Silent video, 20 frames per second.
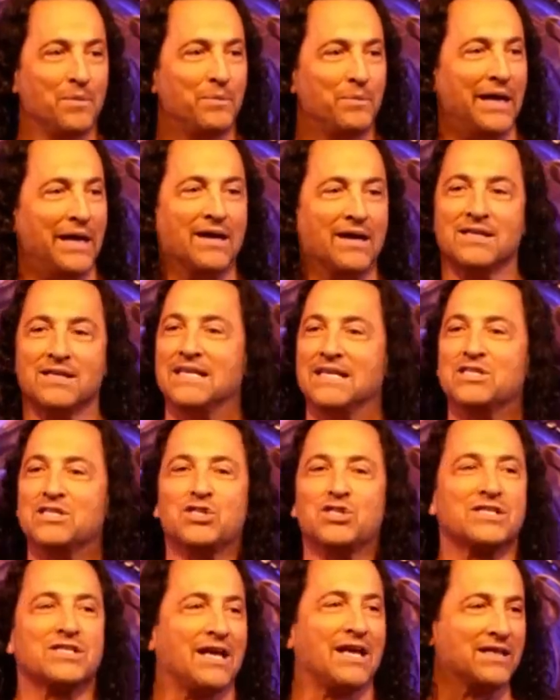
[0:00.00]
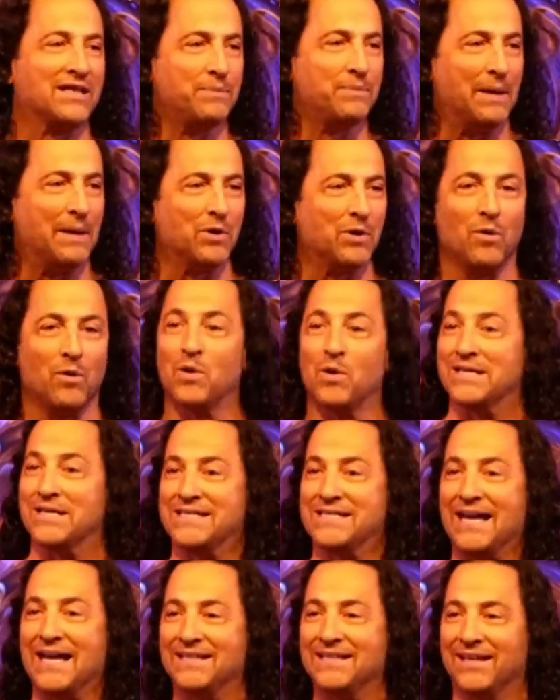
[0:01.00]
Because it's just like the people going, we're
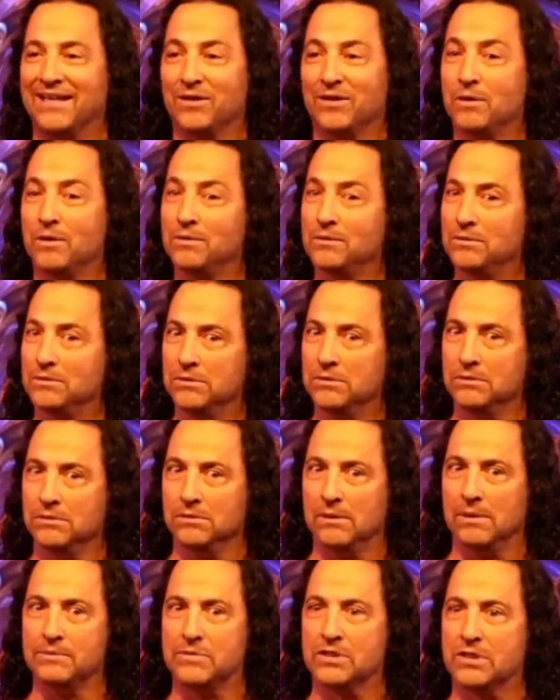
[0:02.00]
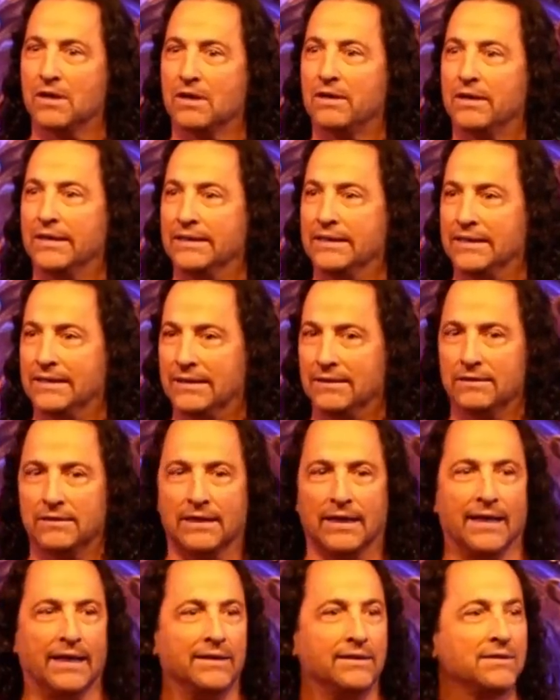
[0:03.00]
ascending. Ooh, I'm sorry to hear
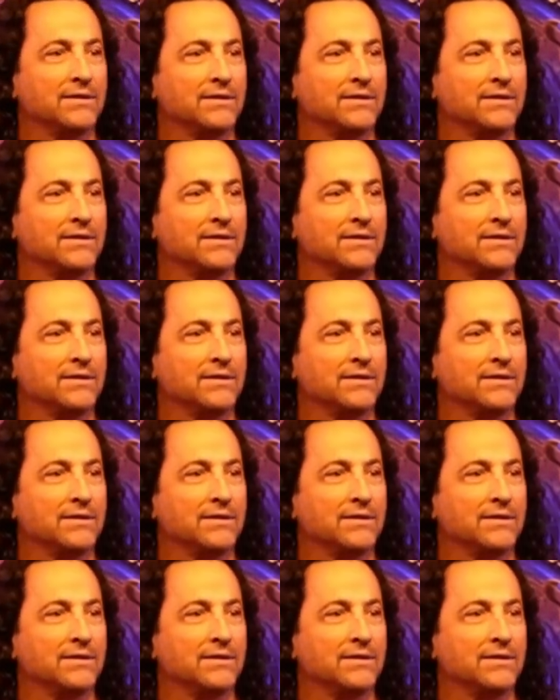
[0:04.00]
that.